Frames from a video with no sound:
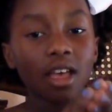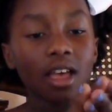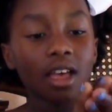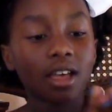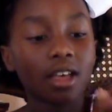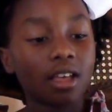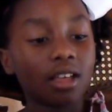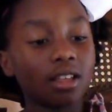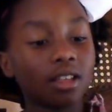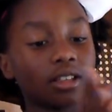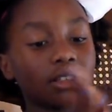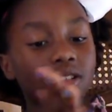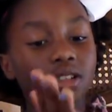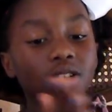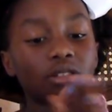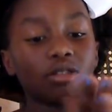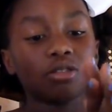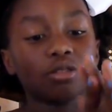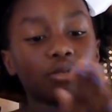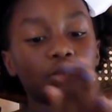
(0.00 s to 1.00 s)
and
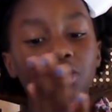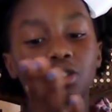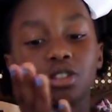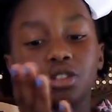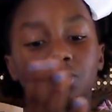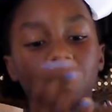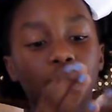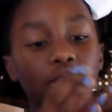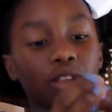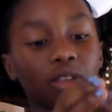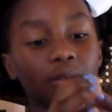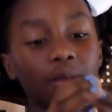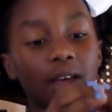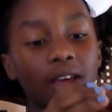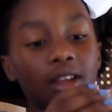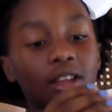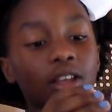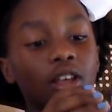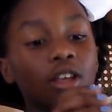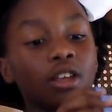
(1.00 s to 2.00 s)
it'll be just really
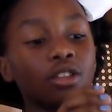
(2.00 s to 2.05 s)
bad.